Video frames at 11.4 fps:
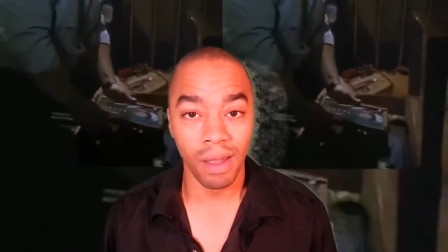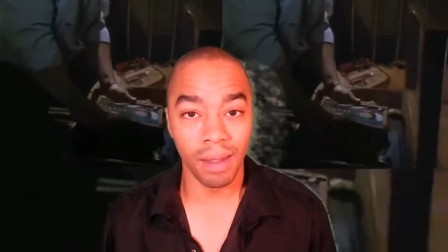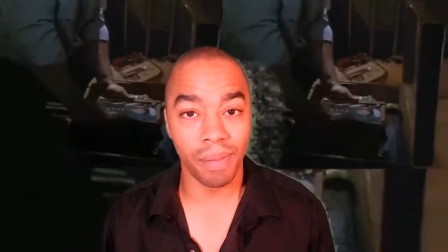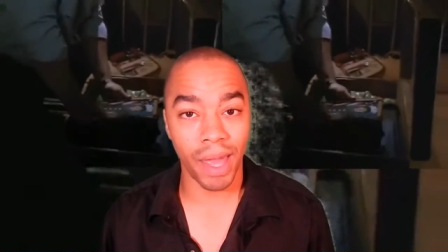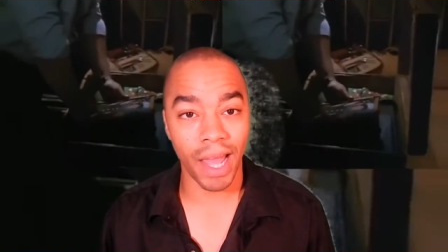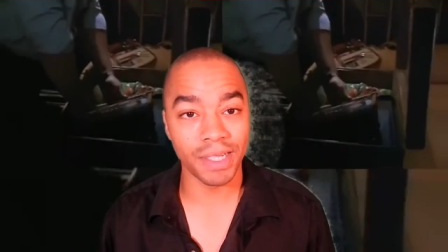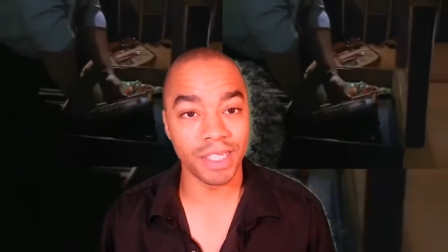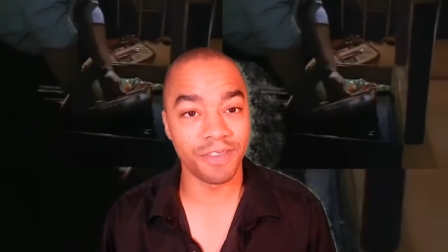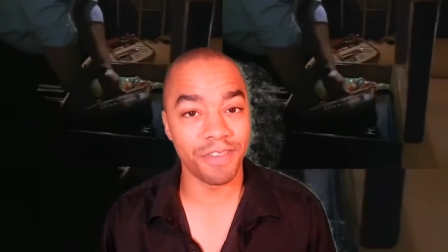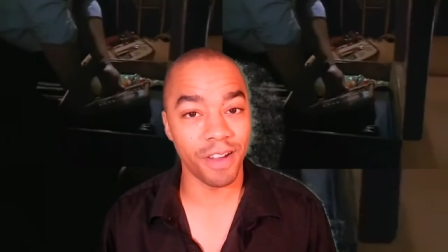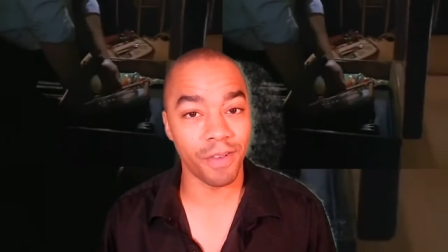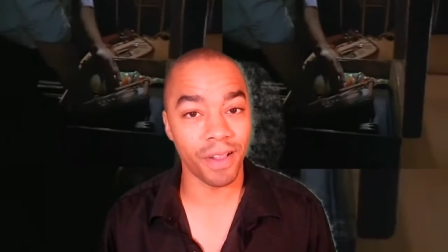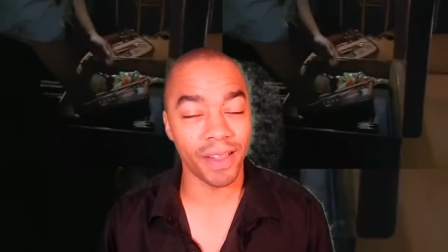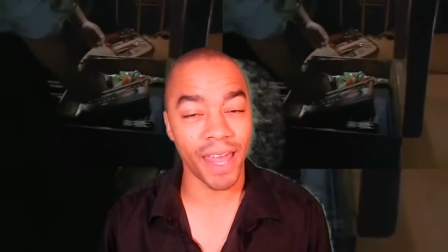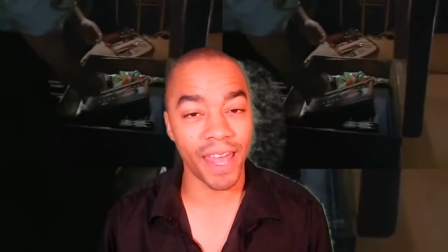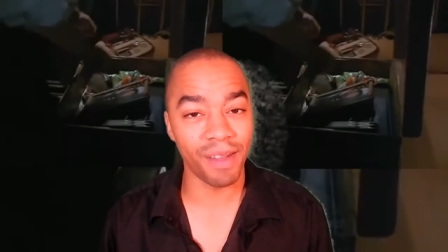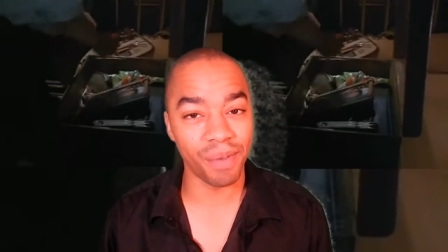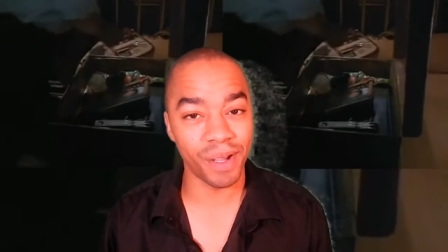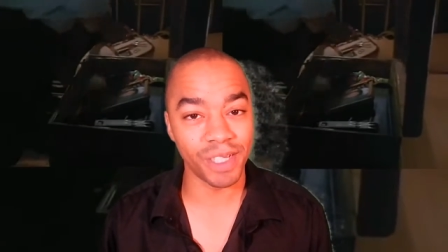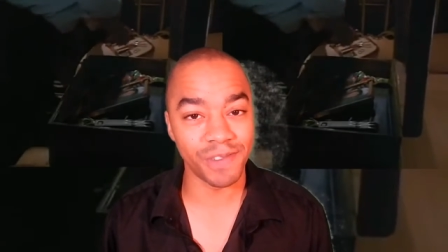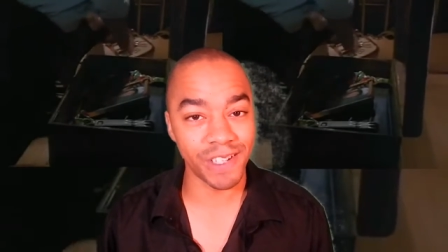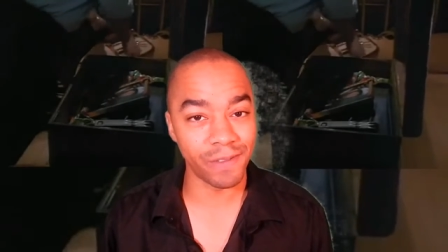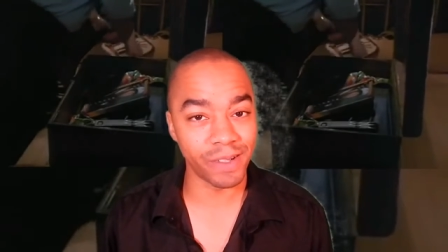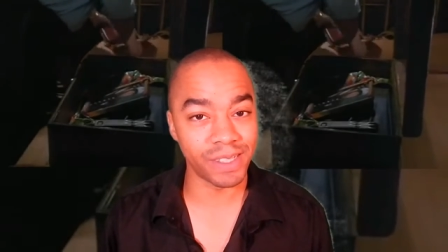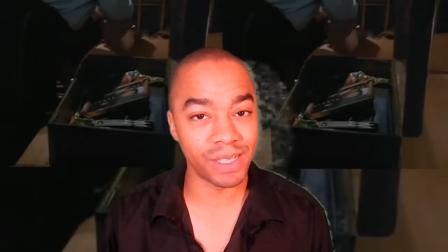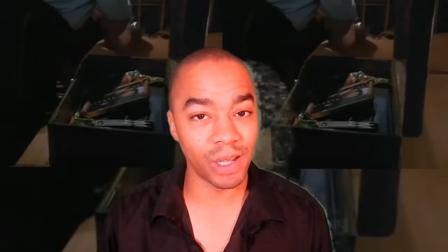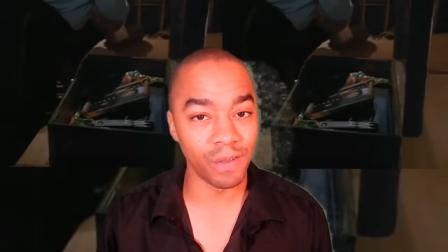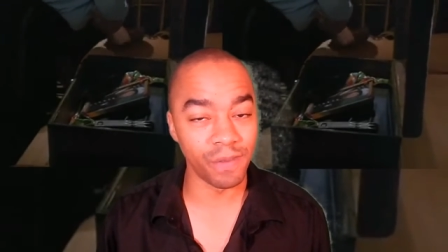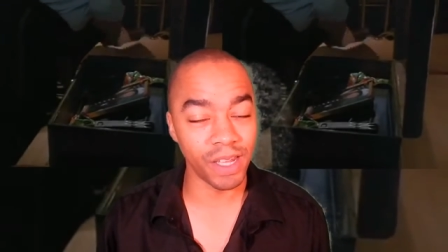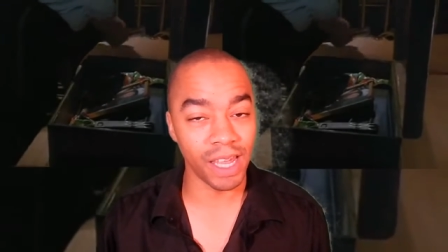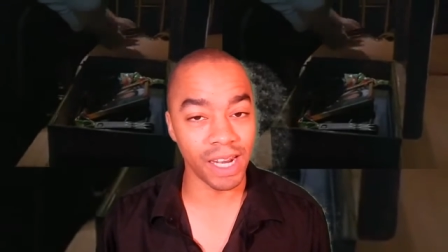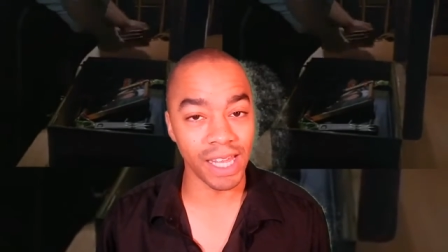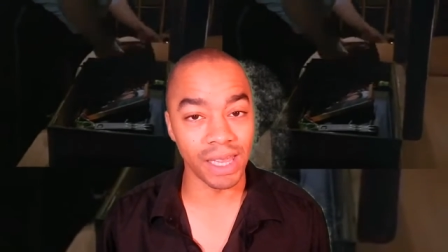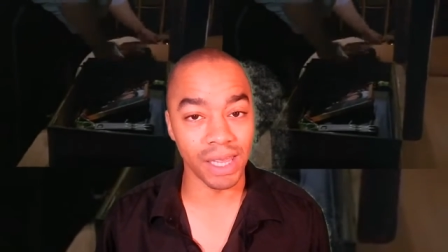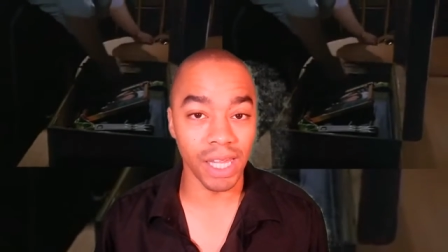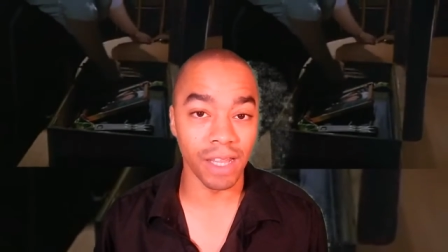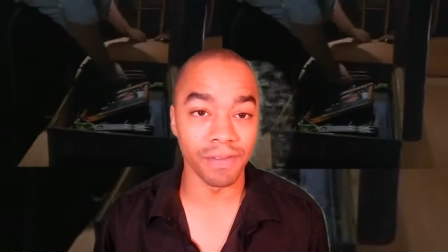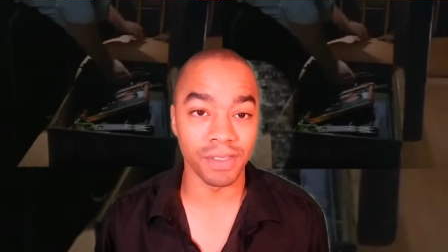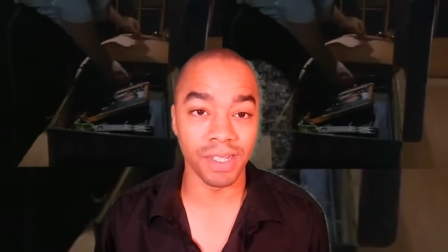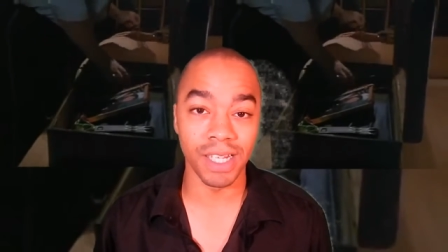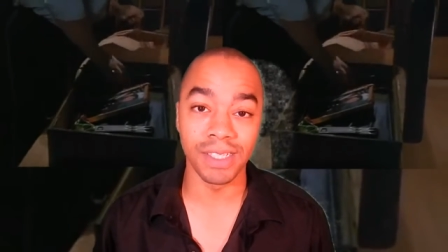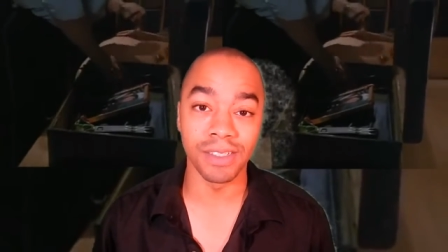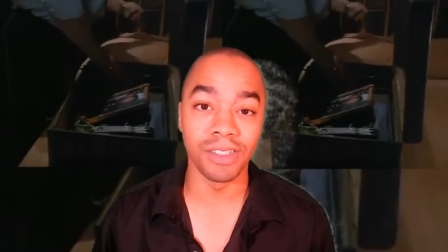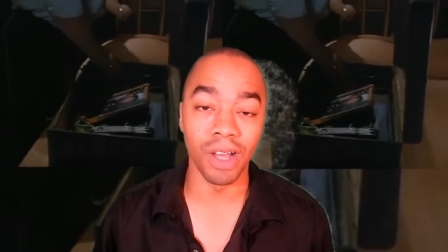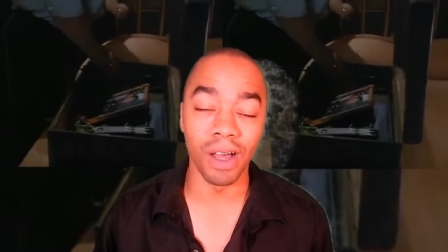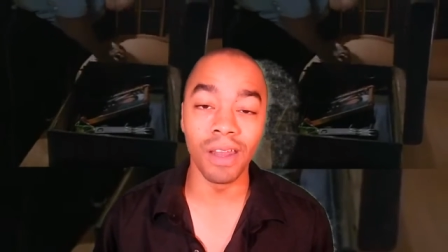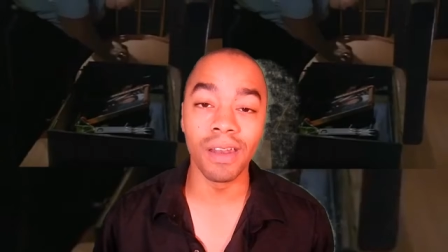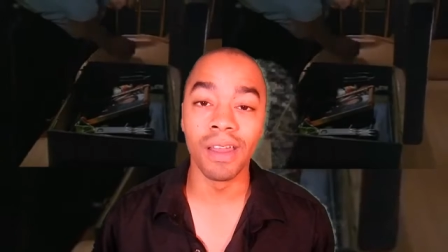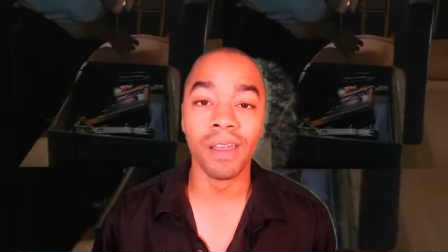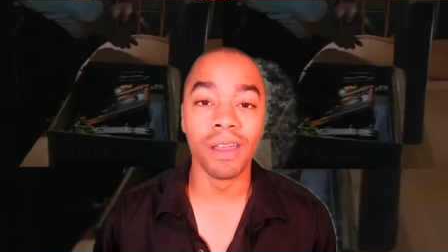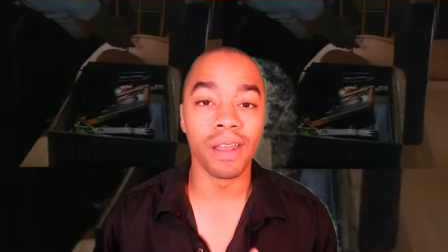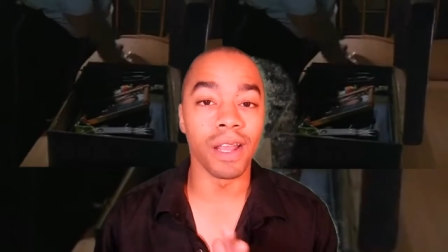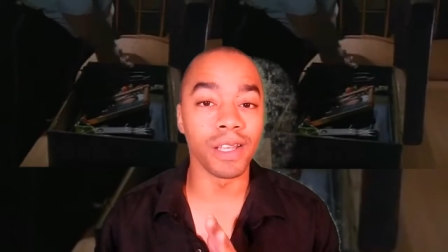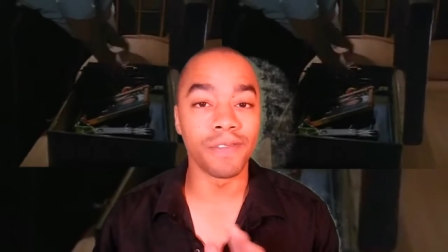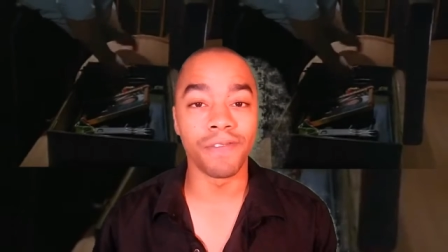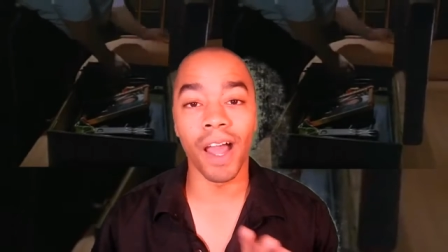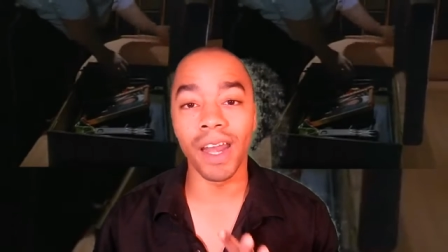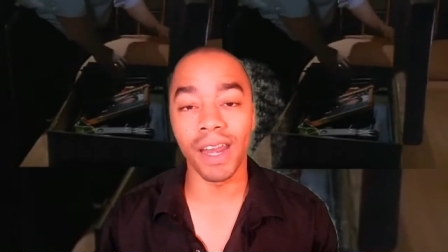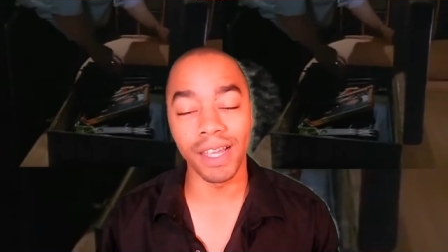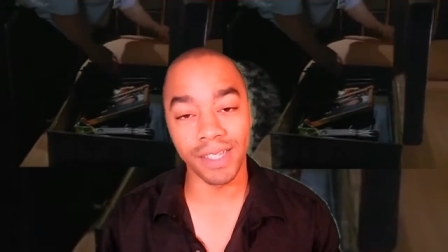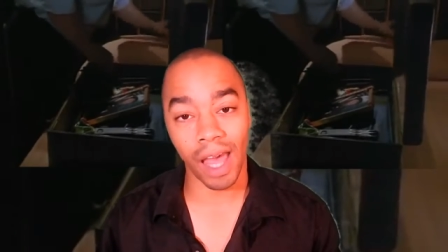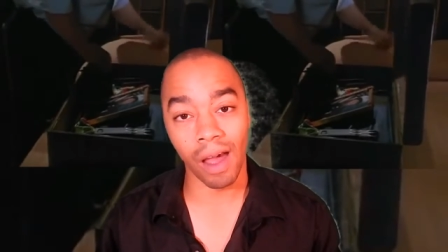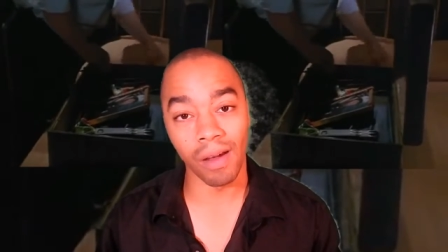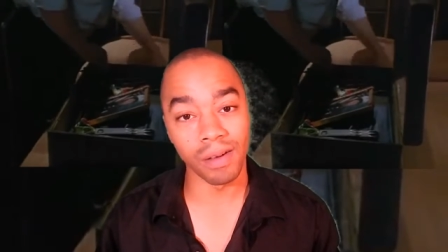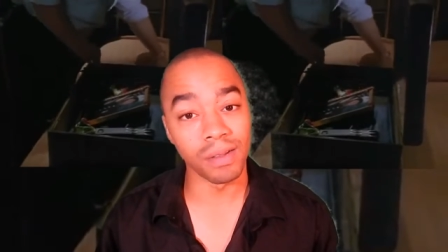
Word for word: He packs his favorite lamp and his favorite selfie, and he leaves, and he's done, and he's fine, and he's out.